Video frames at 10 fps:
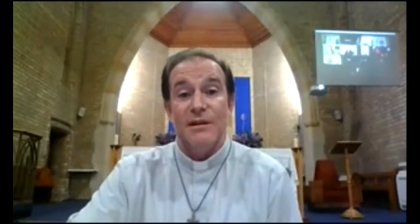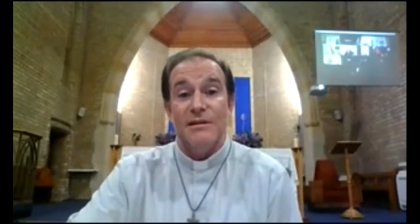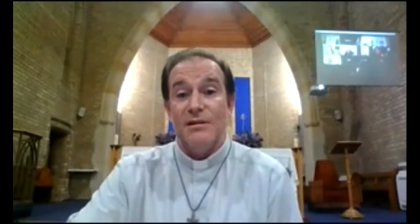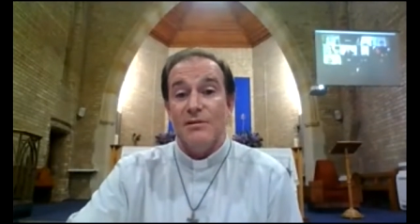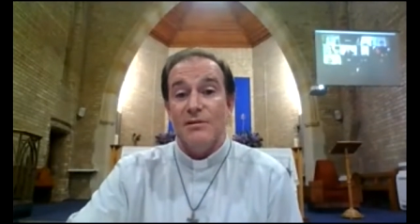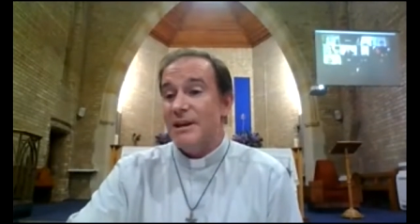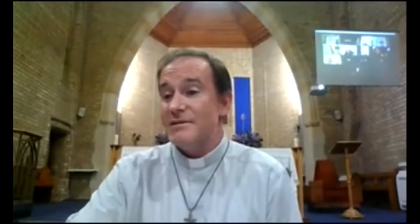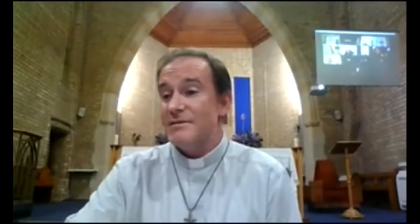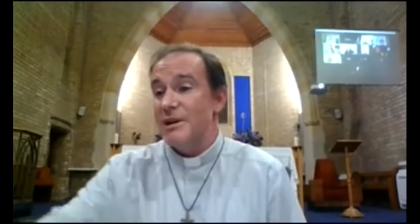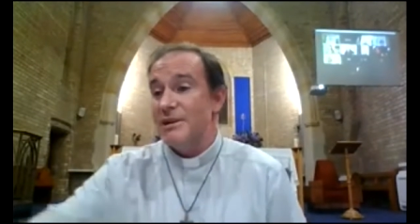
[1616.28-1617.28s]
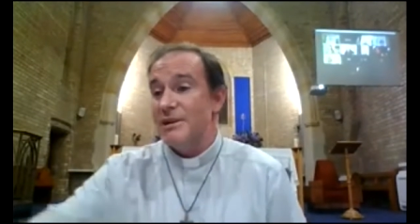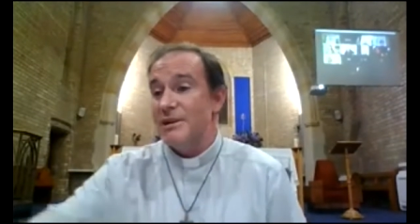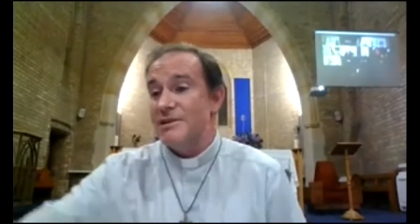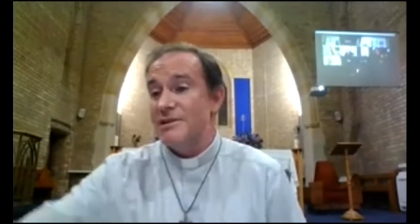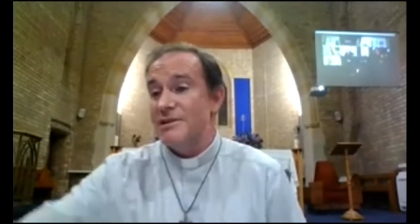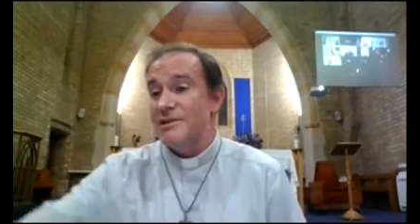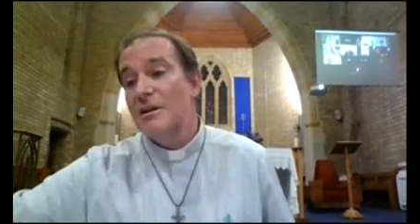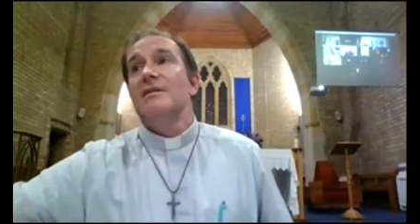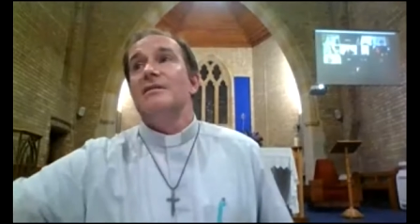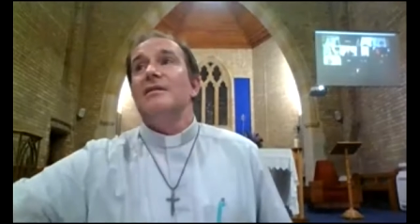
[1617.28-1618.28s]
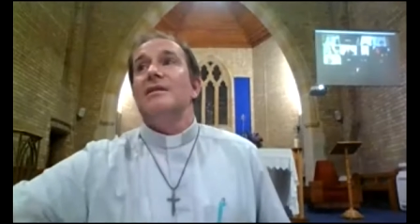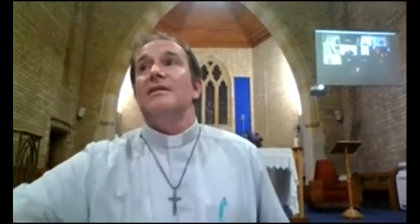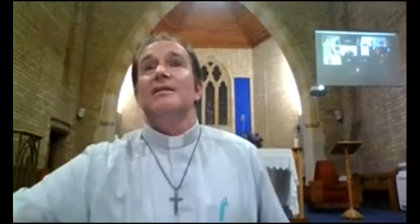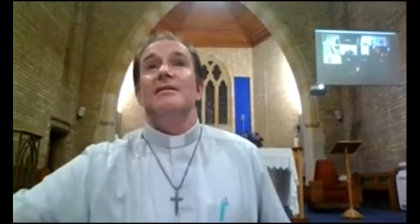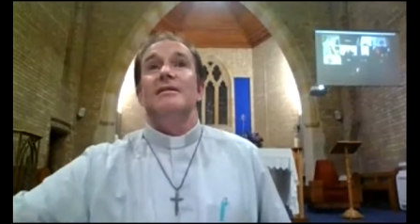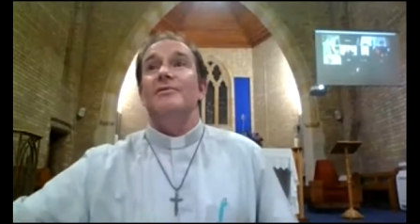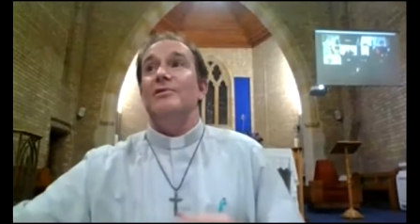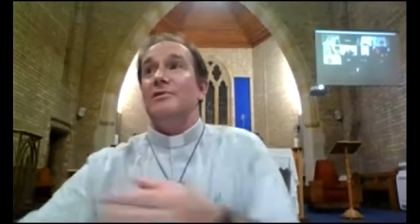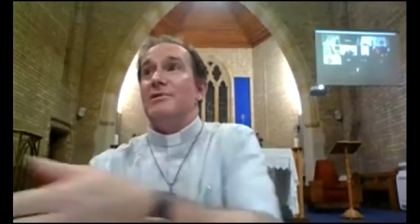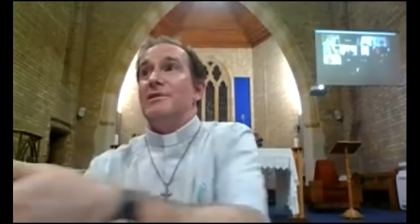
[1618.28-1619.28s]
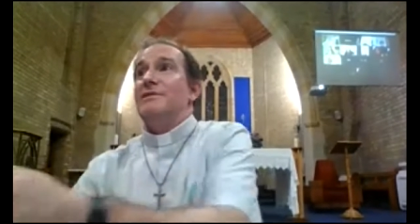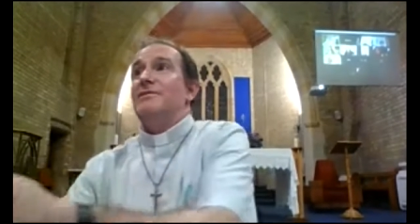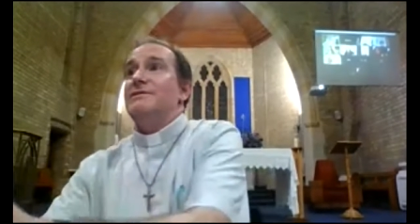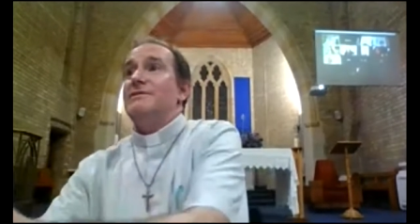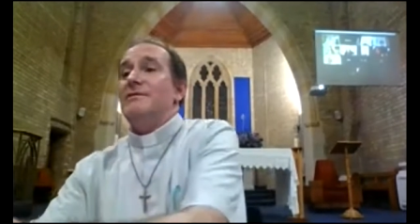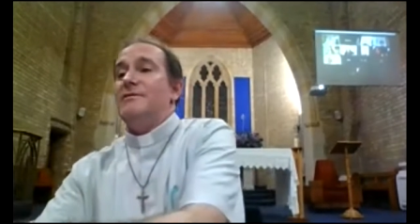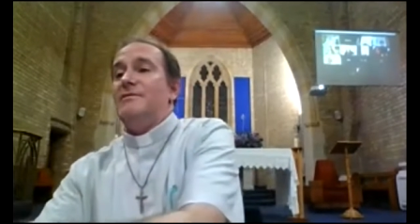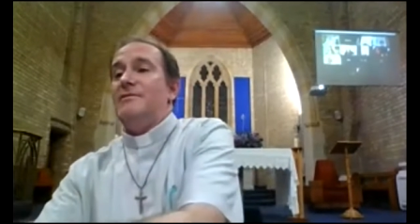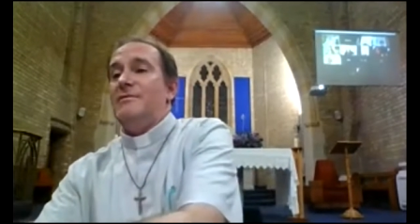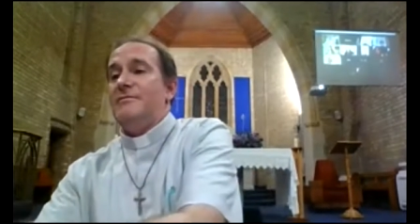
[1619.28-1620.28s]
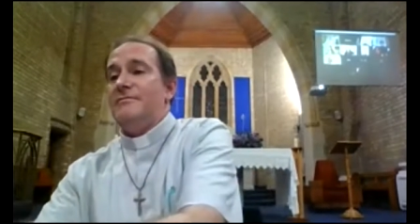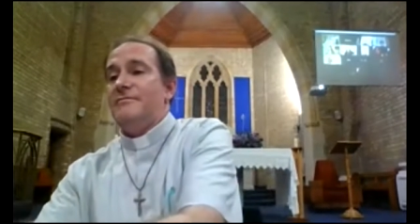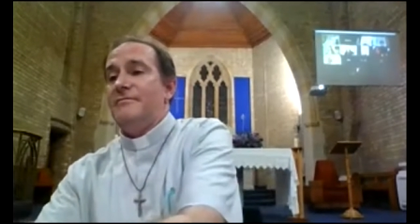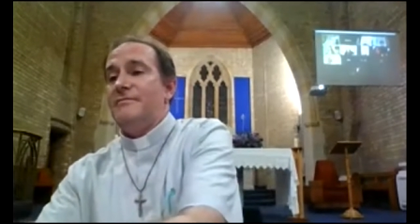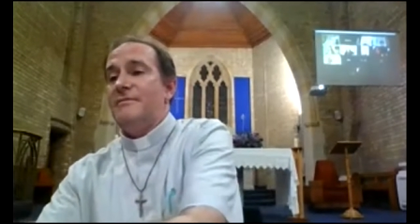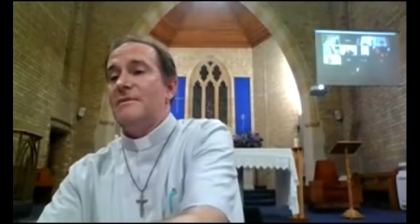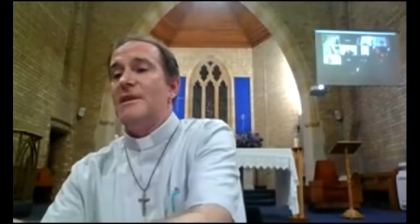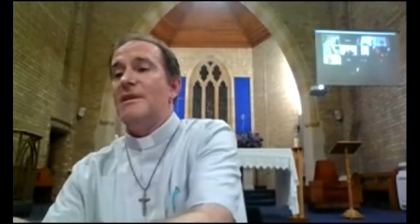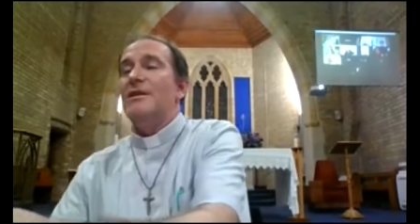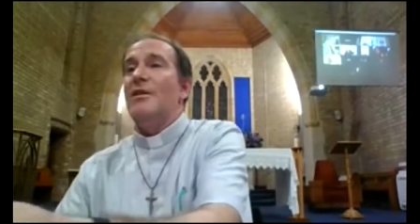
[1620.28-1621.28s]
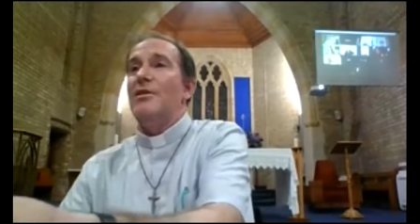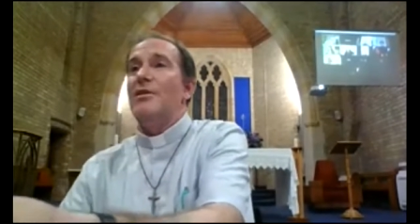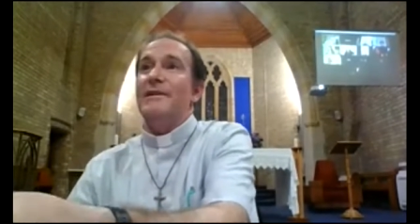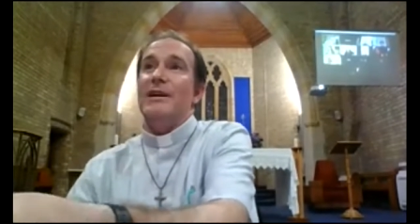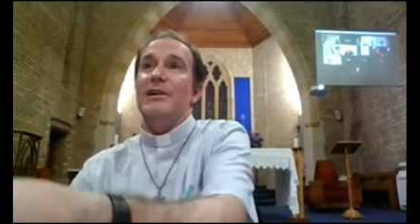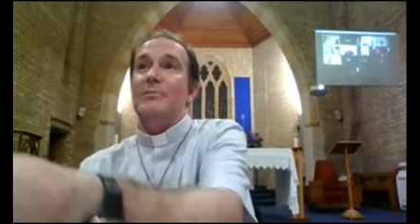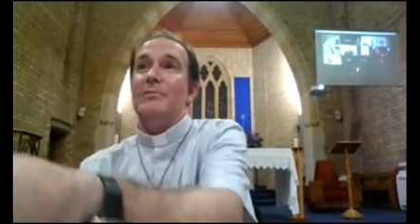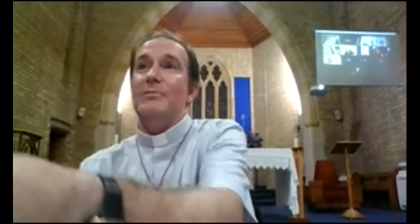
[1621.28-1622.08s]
So I'll give out some questions. Uh, Yvonne, do you want to give these out to everyone? Hopefully they'll help you to